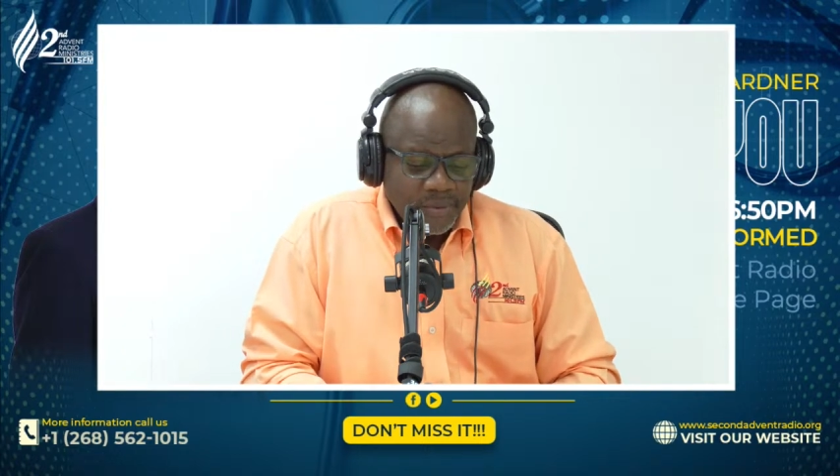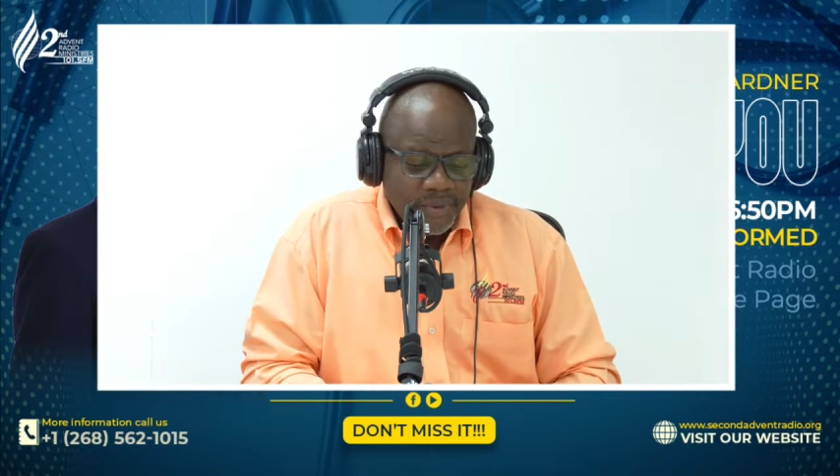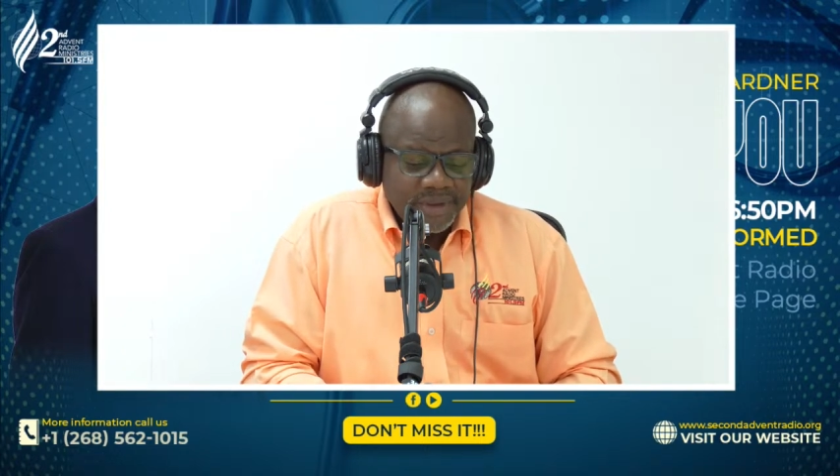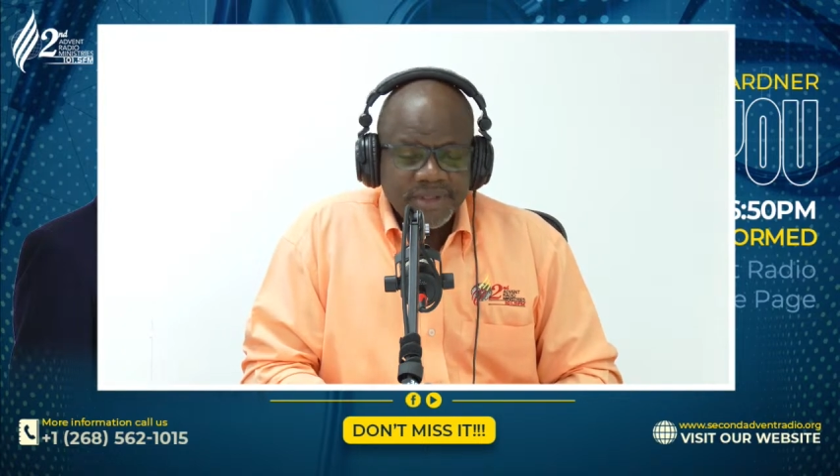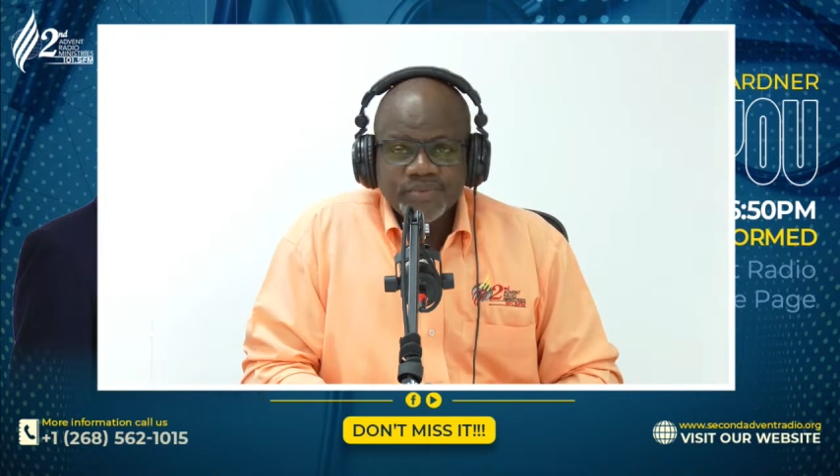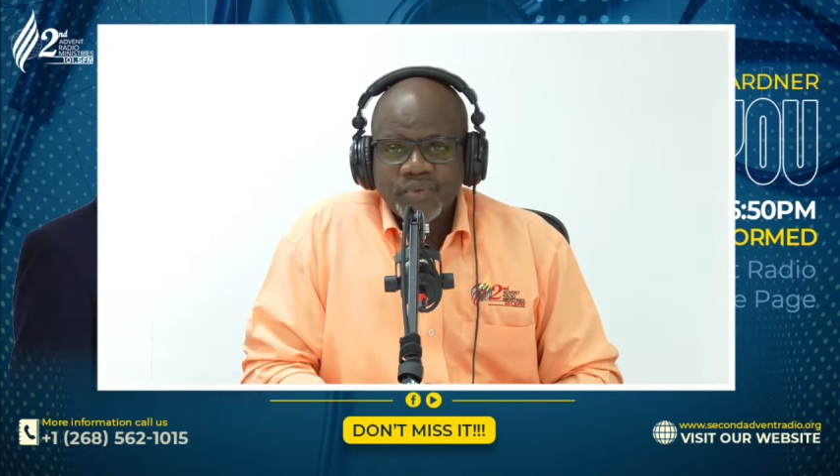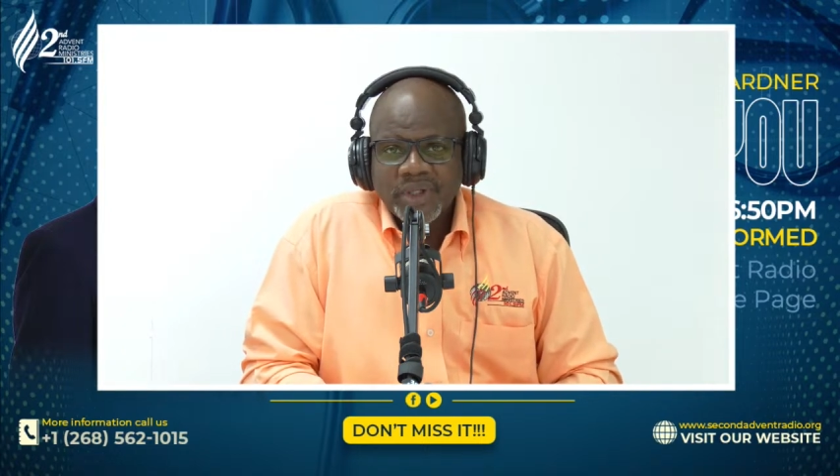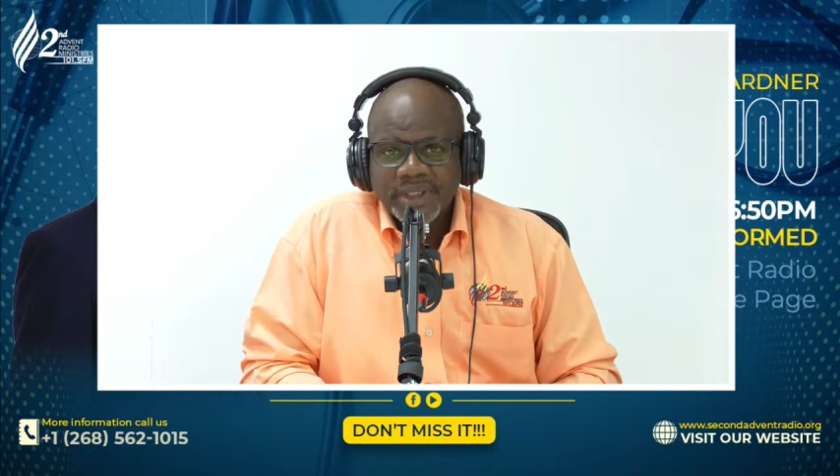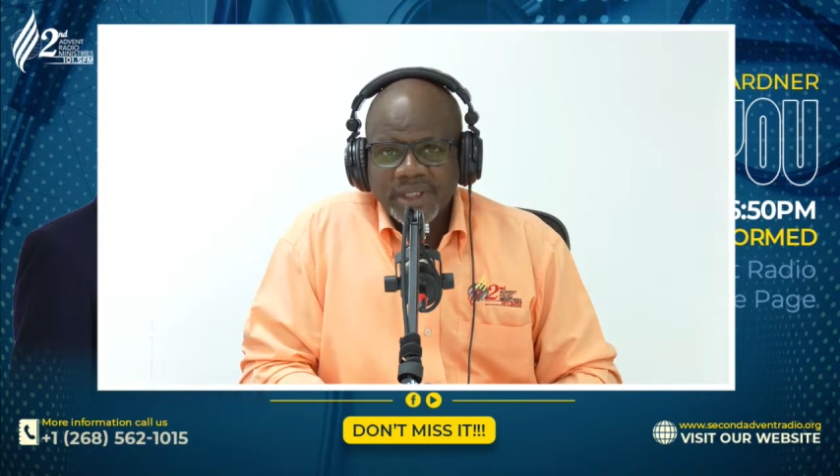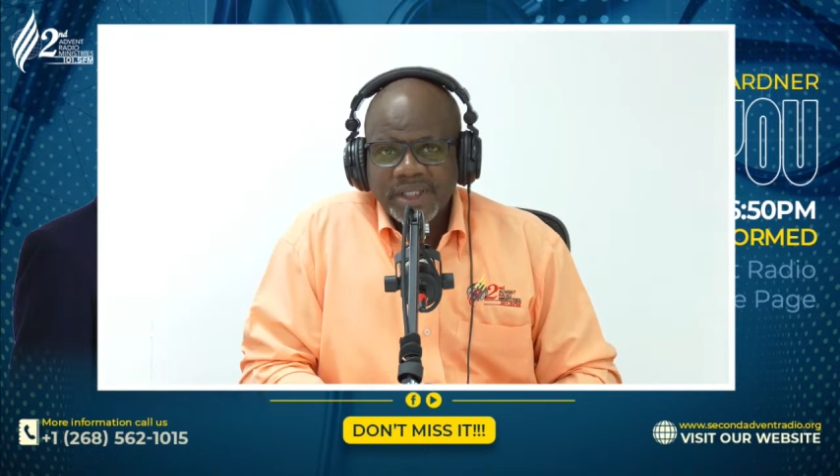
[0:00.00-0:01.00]
with this
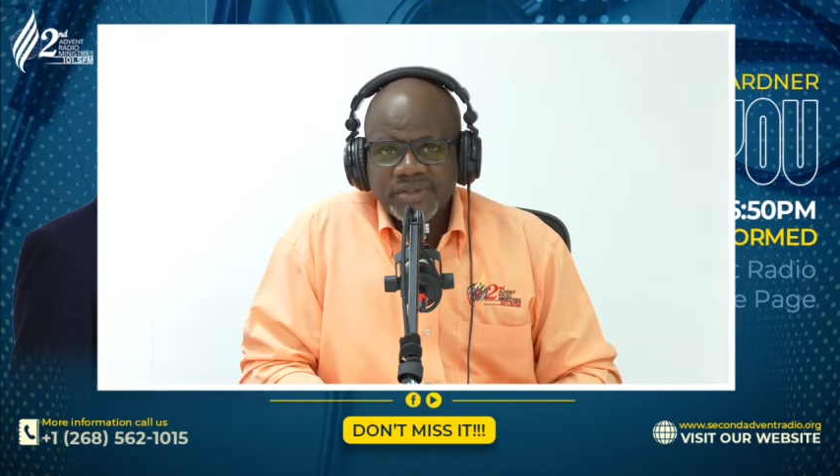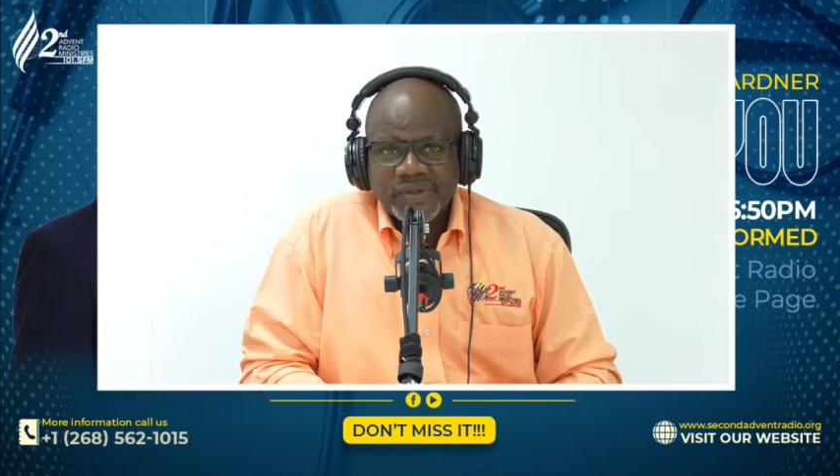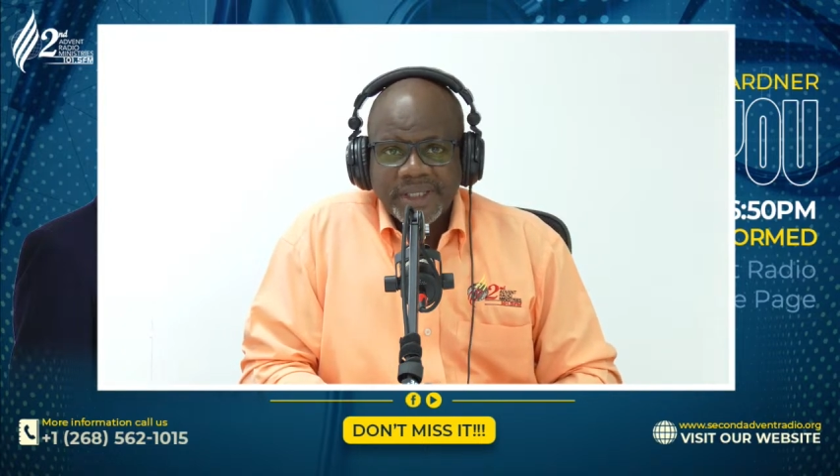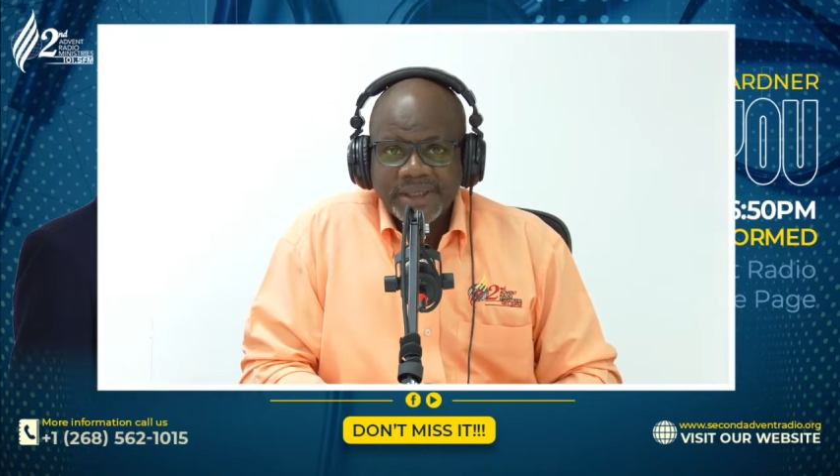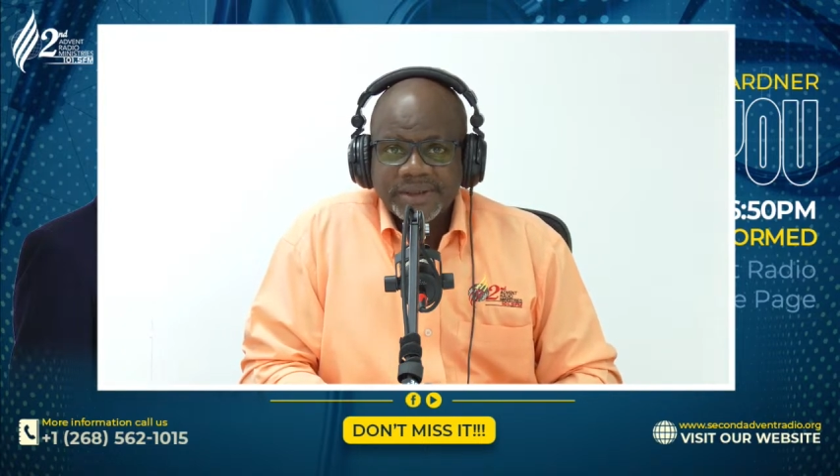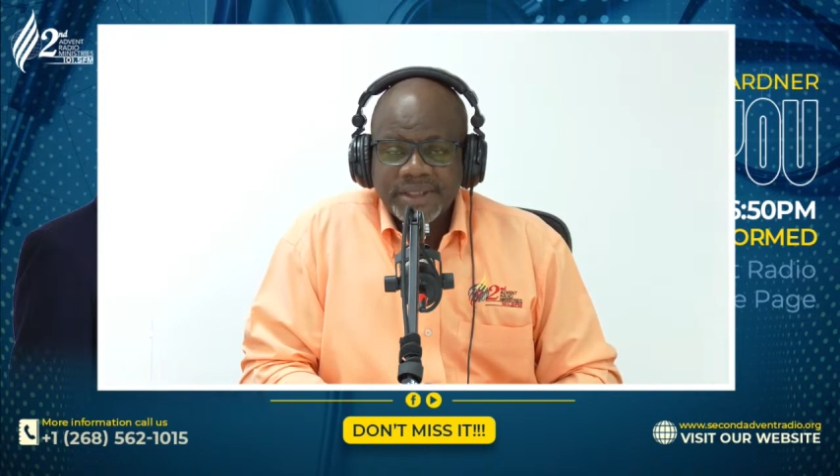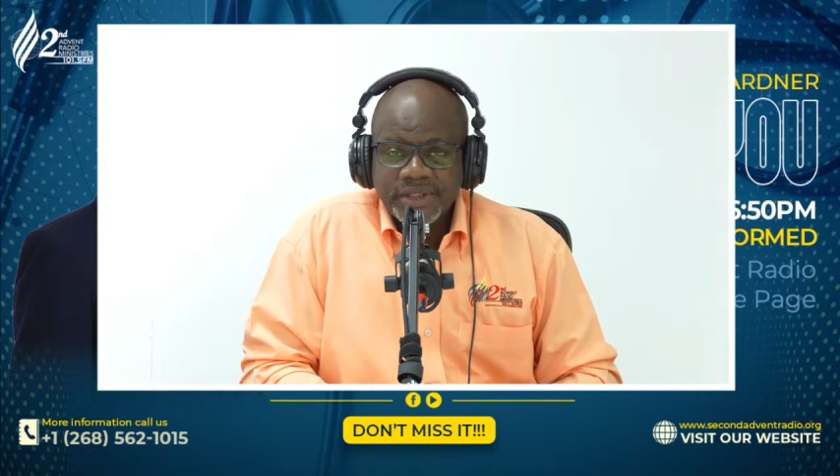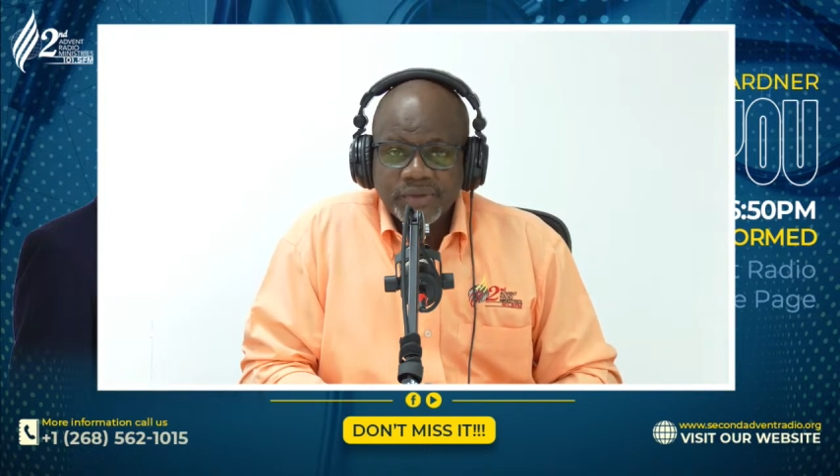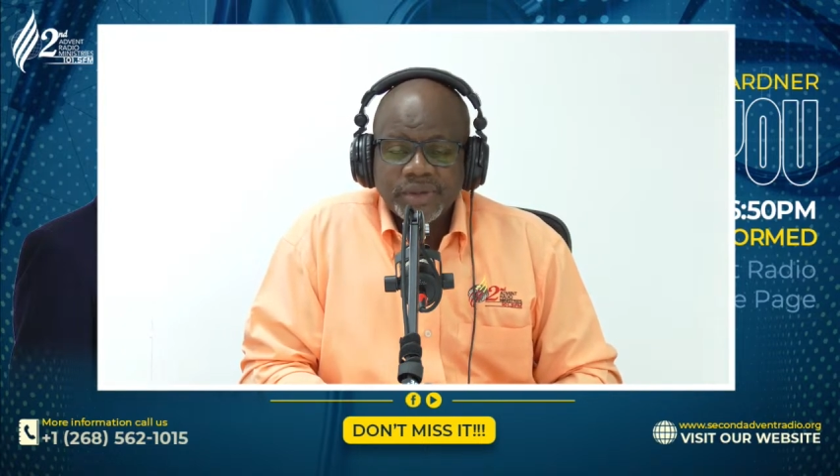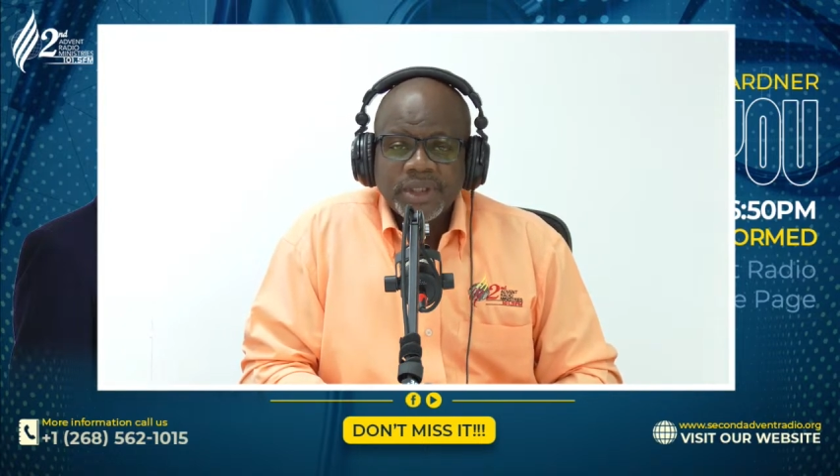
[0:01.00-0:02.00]
broadcast, Your Health and
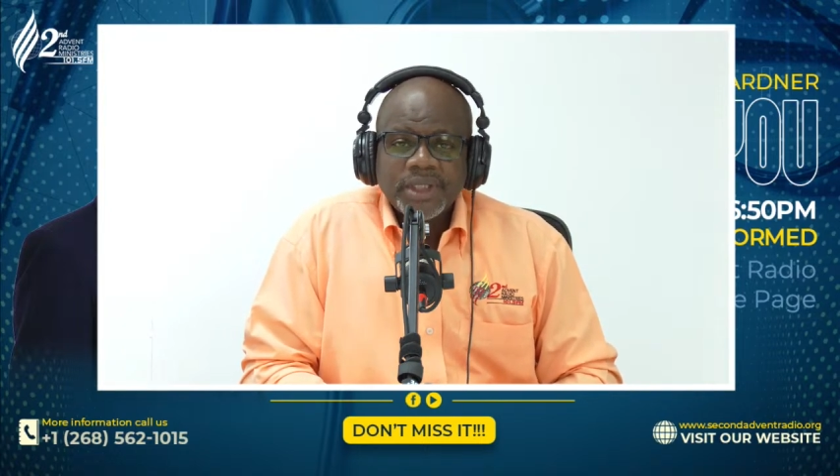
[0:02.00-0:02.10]
You.